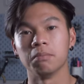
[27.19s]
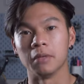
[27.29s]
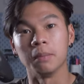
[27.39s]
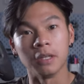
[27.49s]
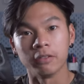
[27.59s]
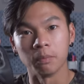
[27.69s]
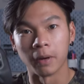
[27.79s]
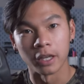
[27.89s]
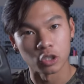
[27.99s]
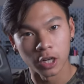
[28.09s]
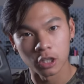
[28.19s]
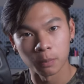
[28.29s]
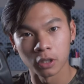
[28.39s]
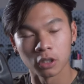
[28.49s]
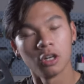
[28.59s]
Maybe even buy a
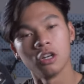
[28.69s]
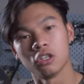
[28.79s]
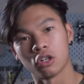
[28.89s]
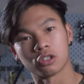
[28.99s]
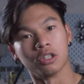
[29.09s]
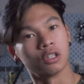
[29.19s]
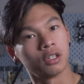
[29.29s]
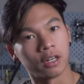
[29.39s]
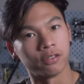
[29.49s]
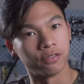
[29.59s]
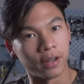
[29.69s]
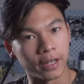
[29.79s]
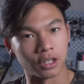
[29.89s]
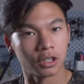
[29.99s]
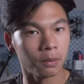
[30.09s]
transmitter, start to learn how to fly
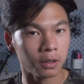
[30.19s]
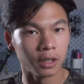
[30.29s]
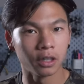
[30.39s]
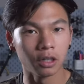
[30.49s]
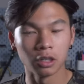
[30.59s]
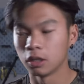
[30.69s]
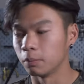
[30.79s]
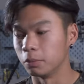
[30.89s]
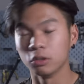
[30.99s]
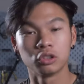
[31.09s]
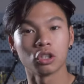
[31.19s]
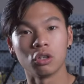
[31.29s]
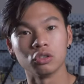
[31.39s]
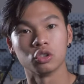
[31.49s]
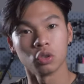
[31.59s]
in a simulator, build your
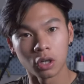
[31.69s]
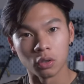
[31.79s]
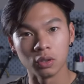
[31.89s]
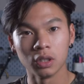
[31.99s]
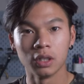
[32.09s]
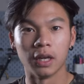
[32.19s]
own drone,